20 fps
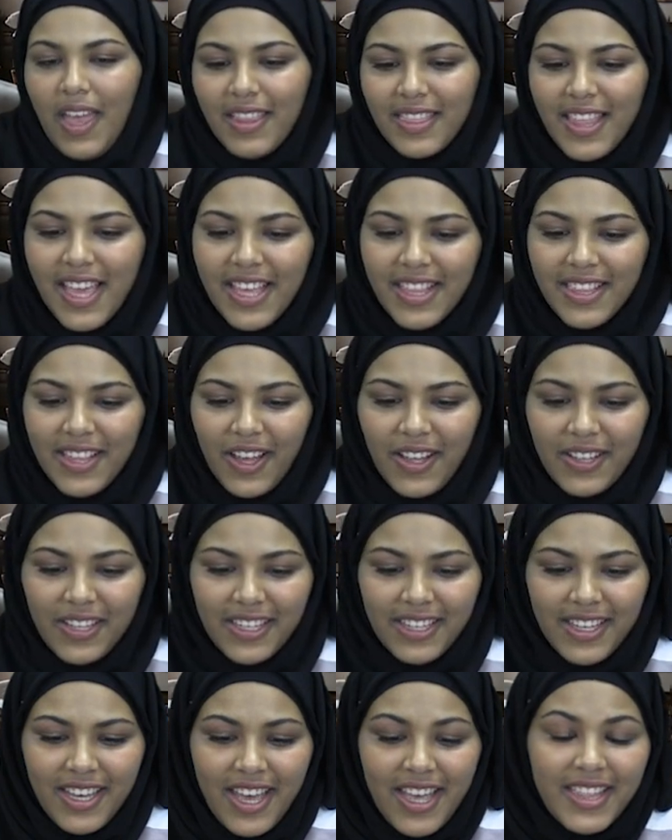Thanks,
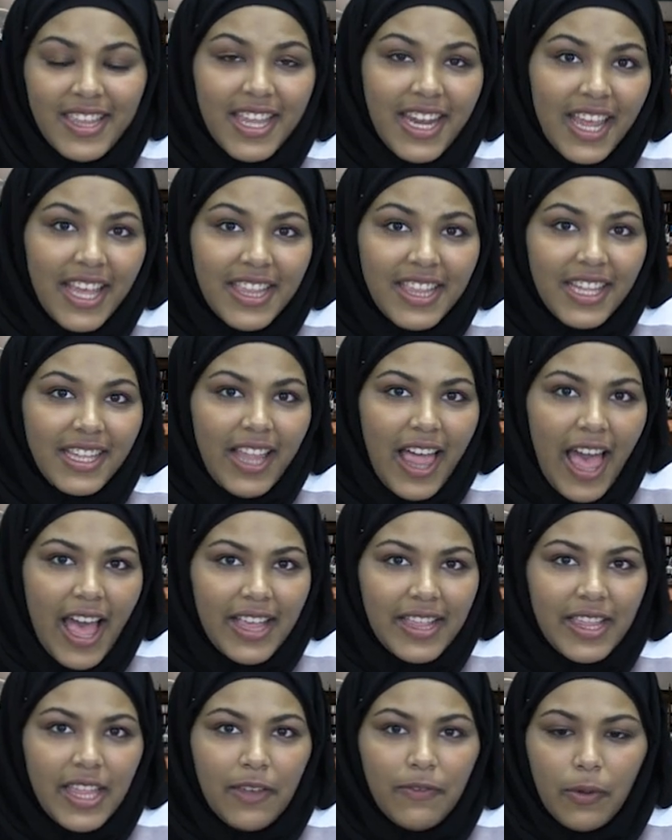Ollie. Today is the
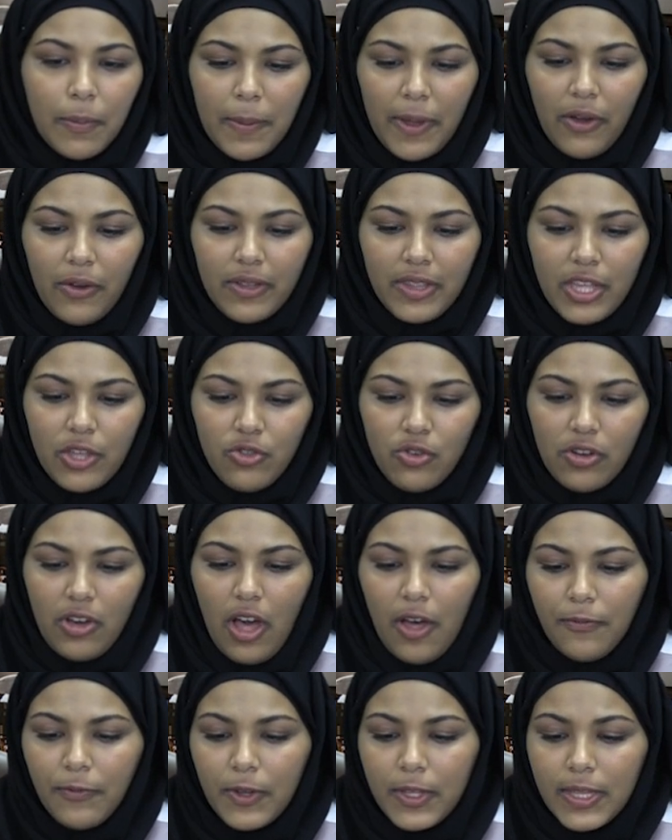last day for parent-teacher
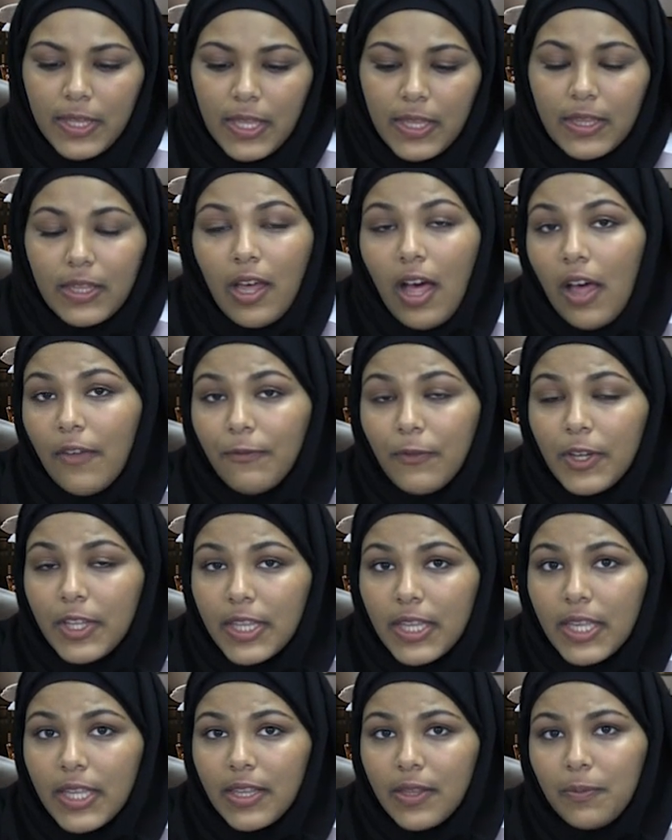conferences.
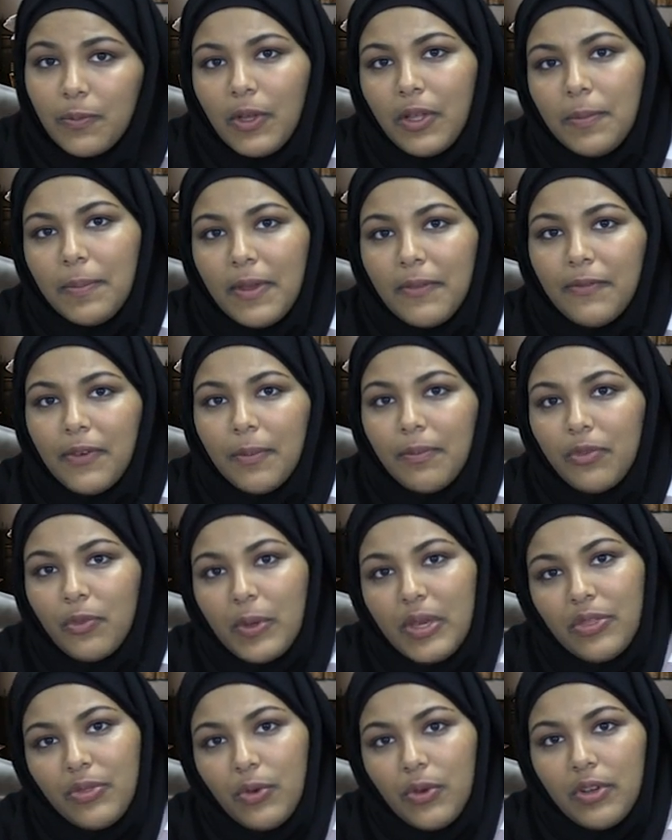Conferences will be from
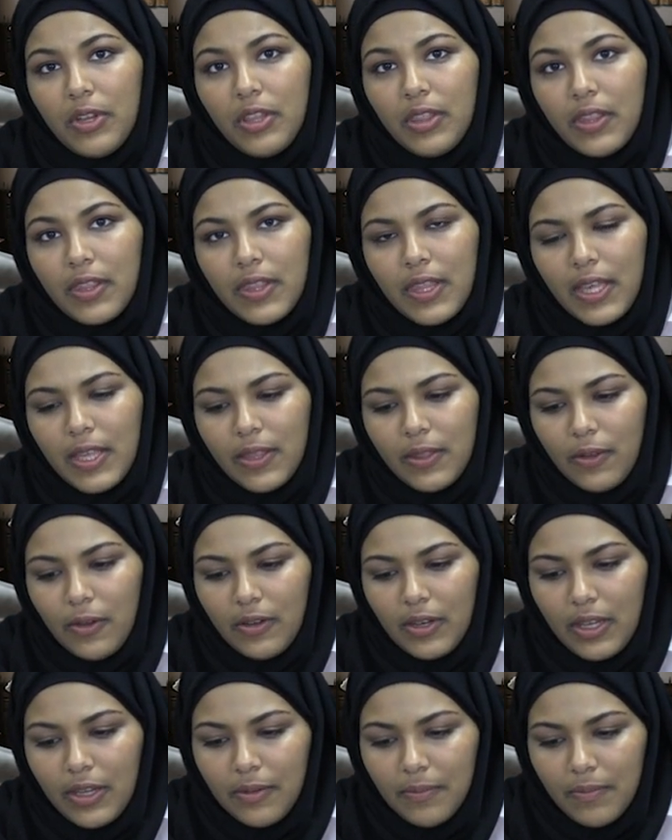3.30 to
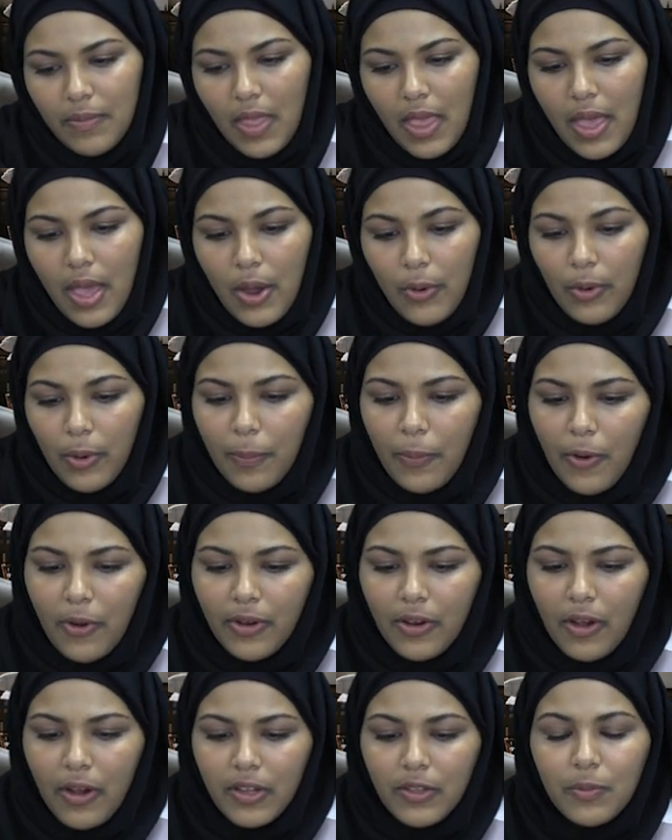6.30.
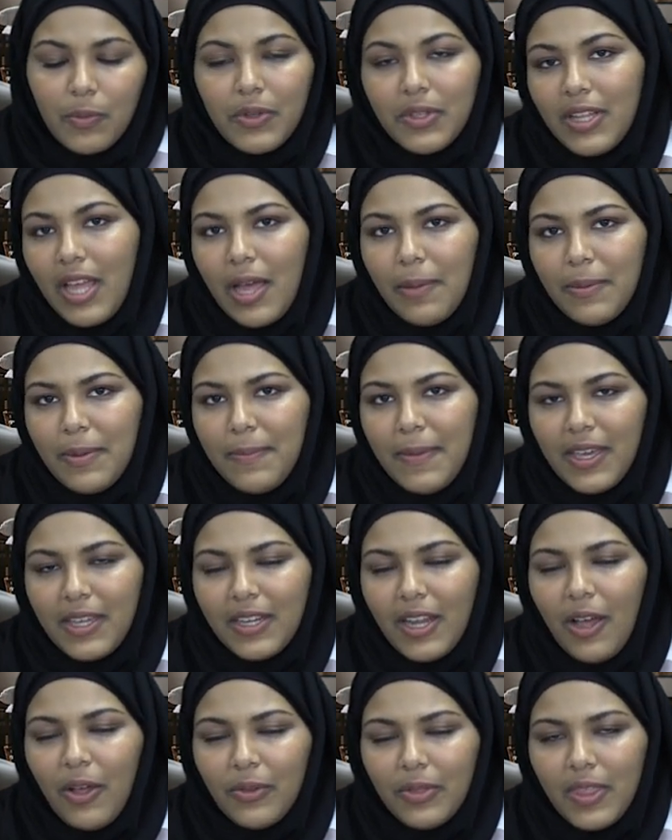Report cards will not be
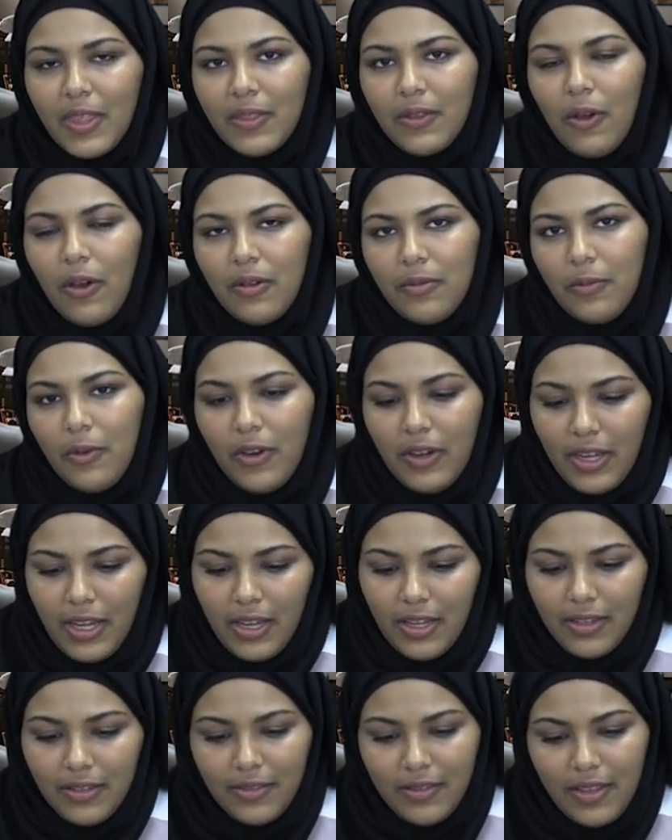mailed out this card
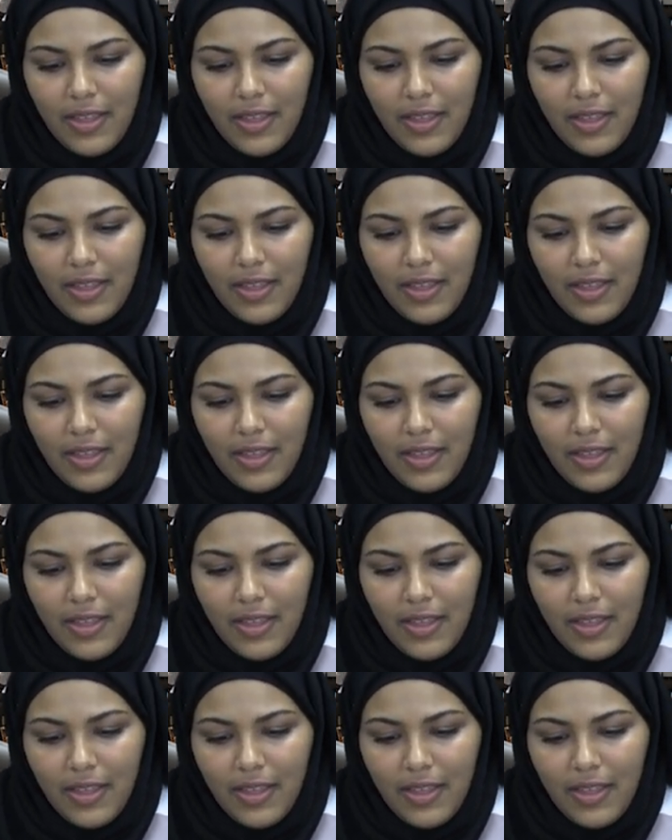marking.